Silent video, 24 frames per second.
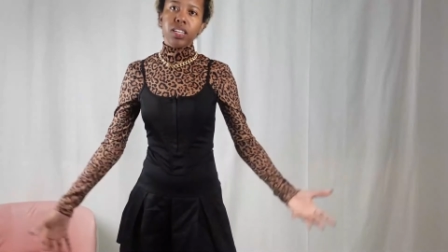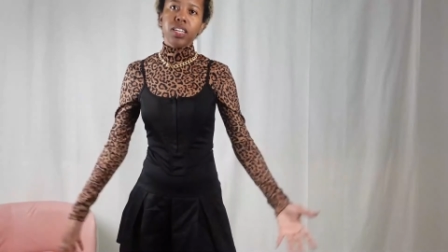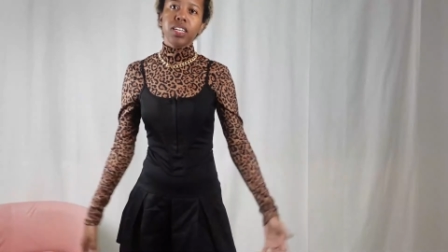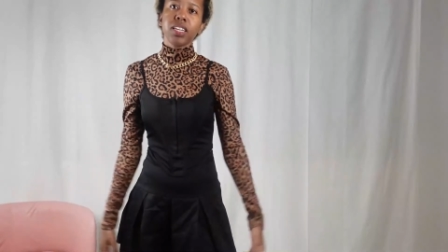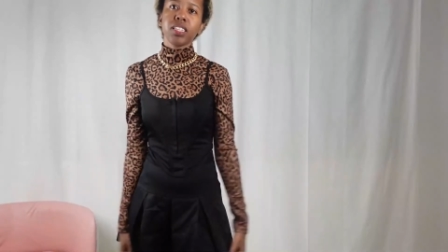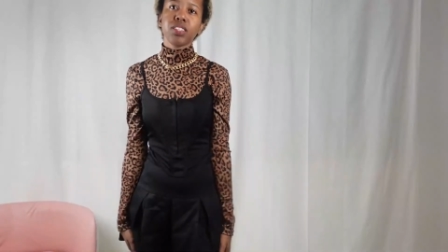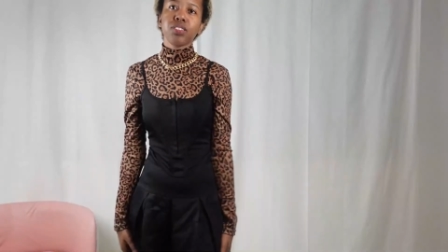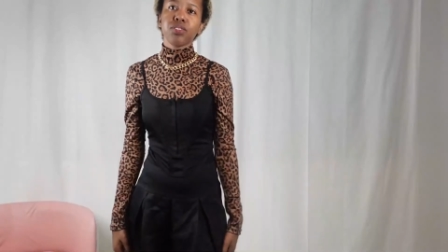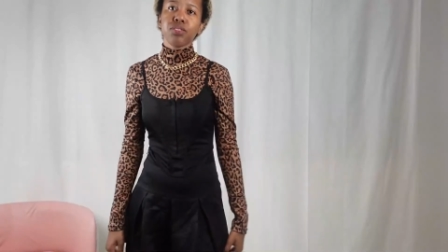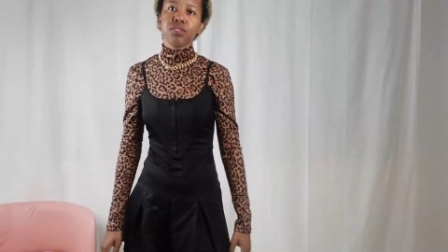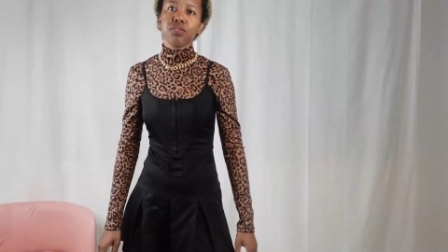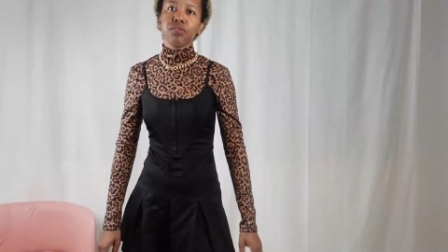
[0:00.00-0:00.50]

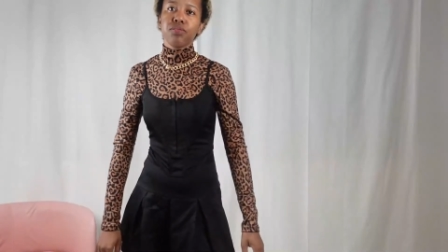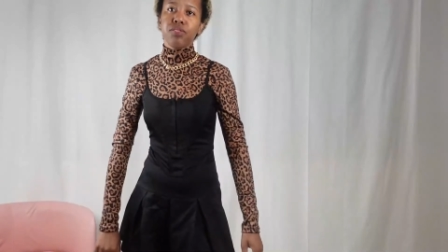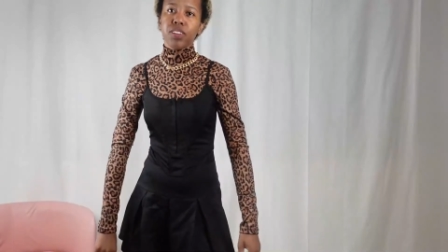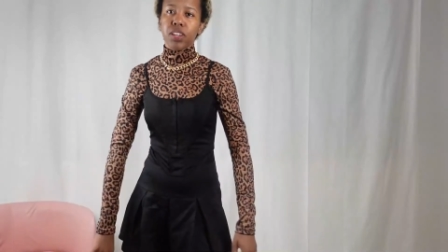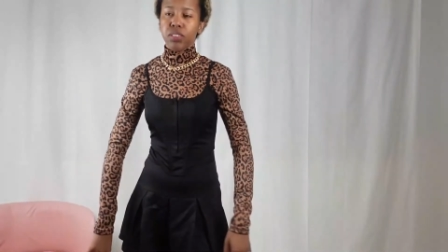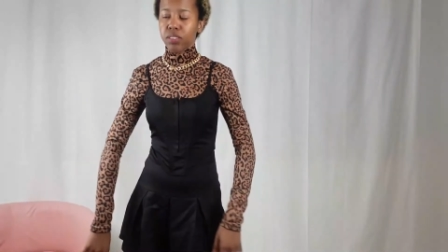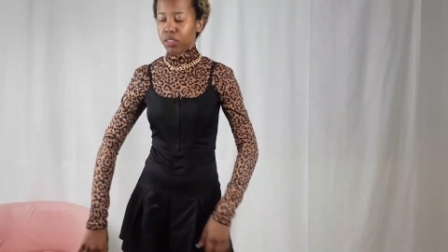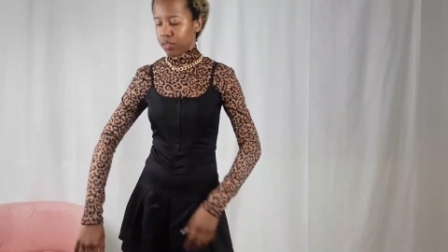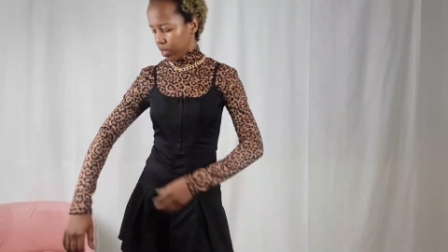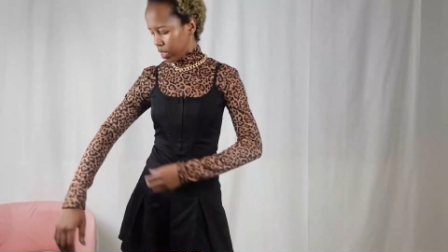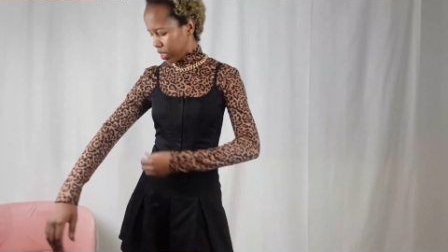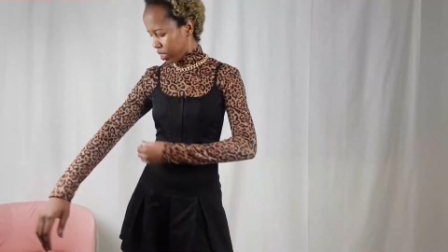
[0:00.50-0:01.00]
it's
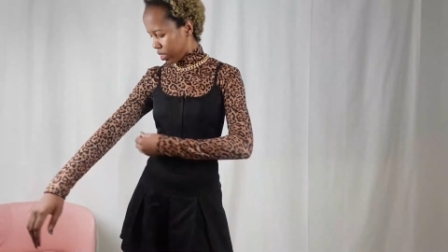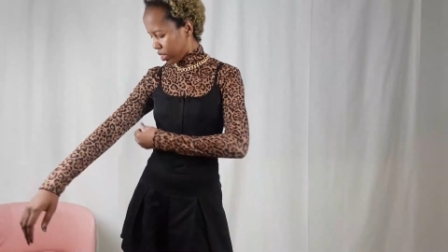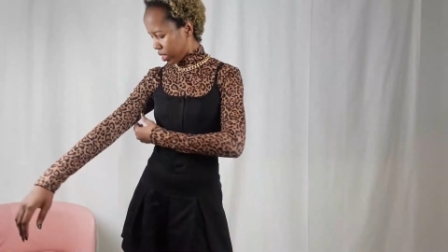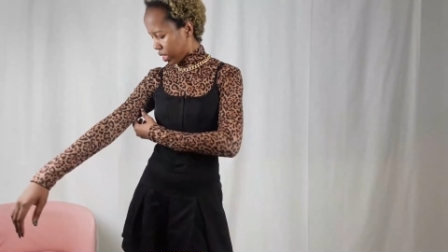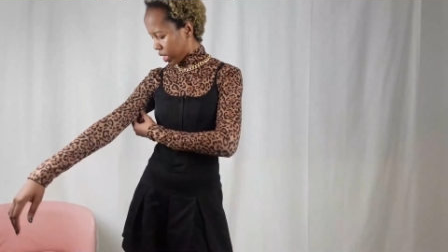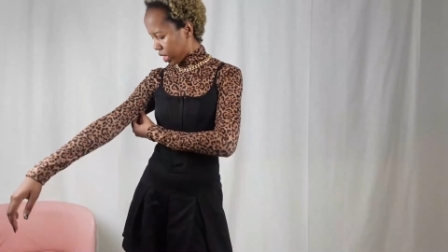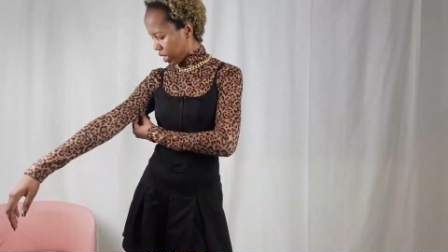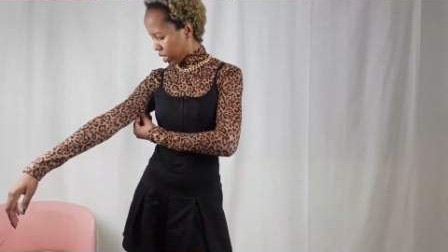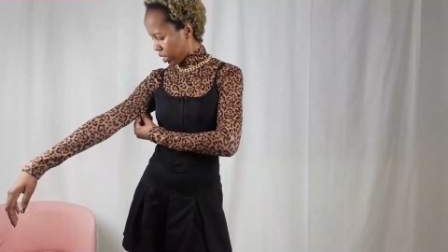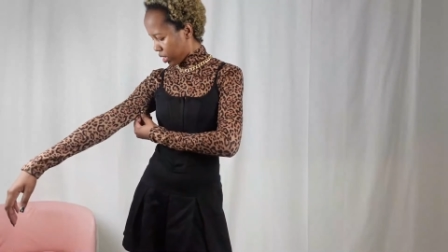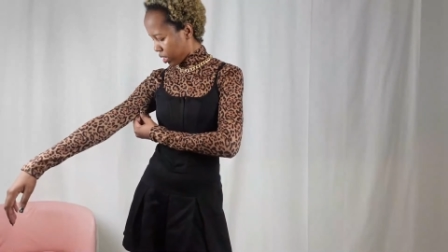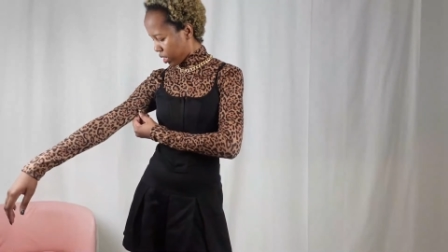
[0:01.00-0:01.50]
very
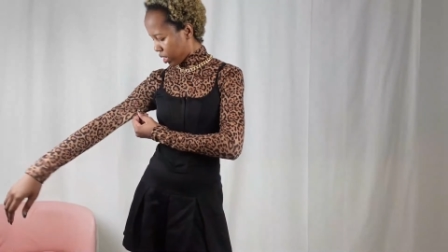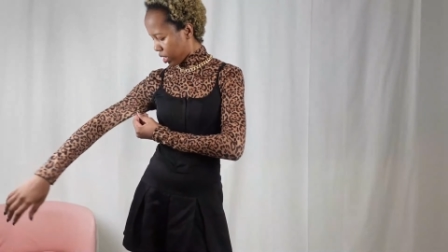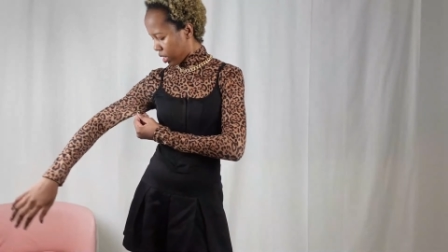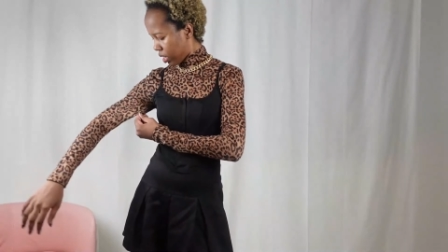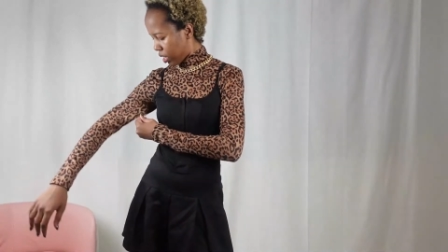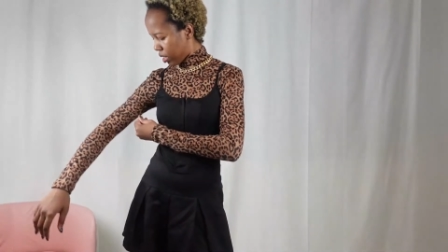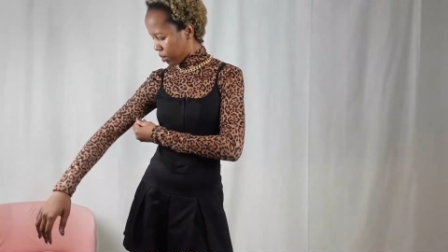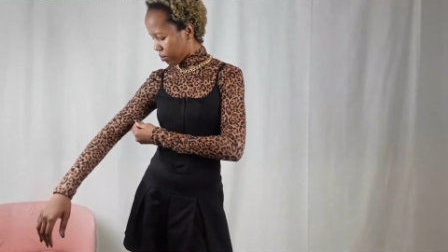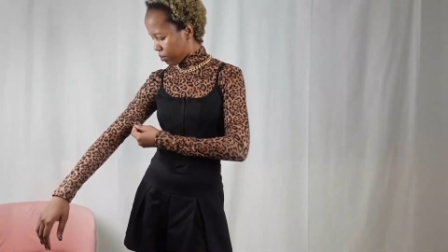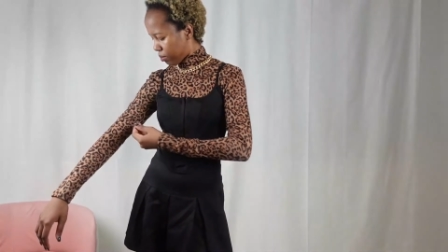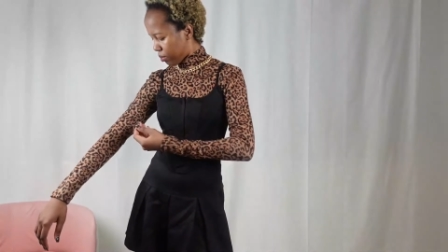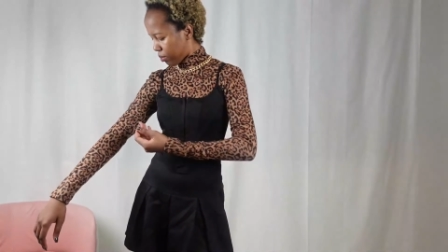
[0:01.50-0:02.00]
wrinkly
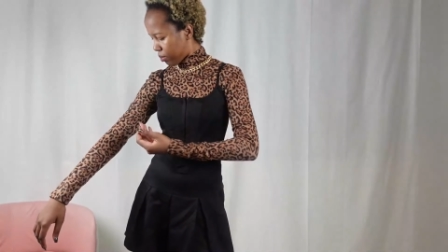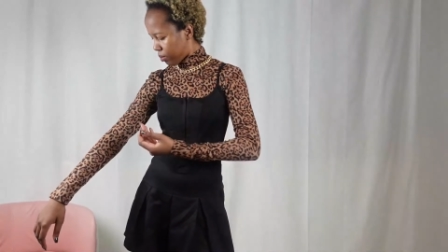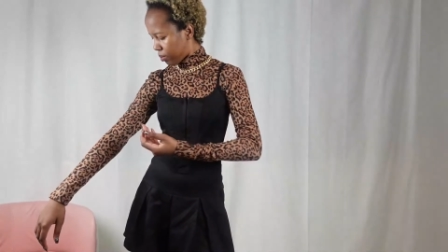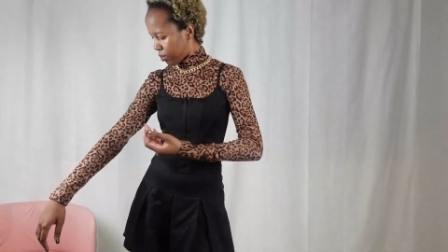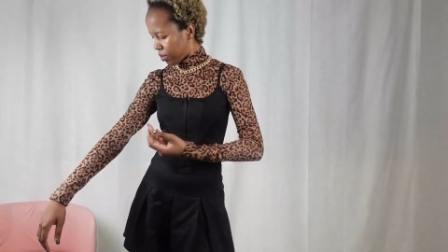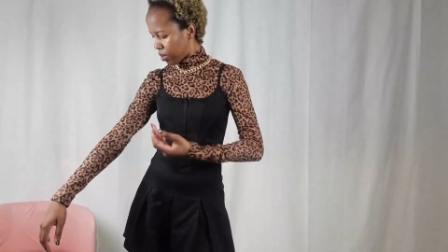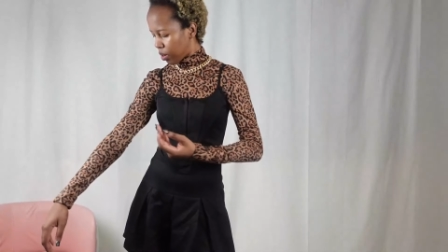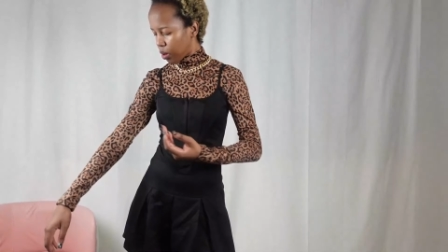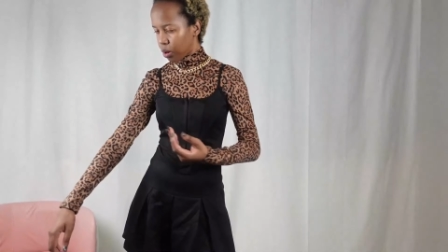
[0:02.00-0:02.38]
um